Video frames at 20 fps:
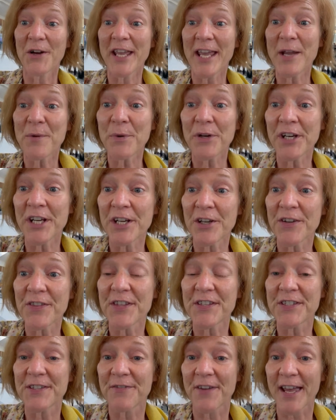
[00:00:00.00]
Okay, we're here at
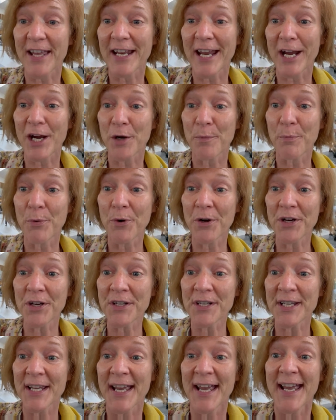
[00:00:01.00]
the Savannah
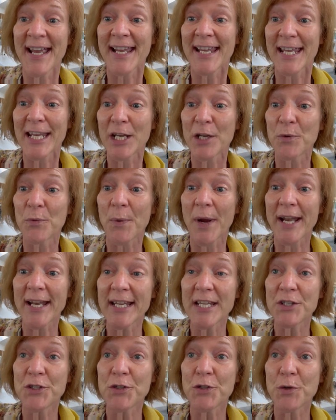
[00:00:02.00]
Airport getting
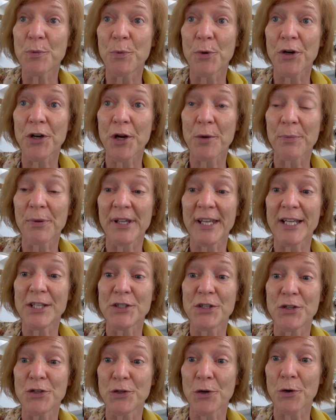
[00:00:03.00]
ready to board our plane
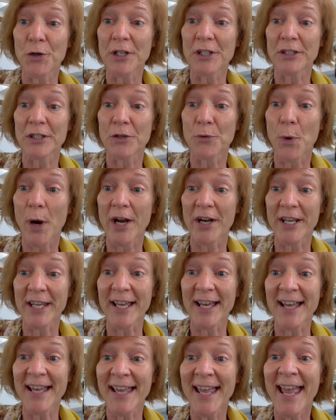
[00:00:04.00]
to New York
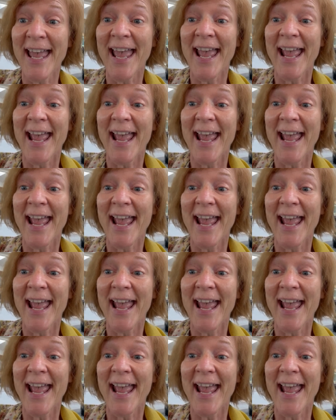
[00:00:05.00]
LaGuardia.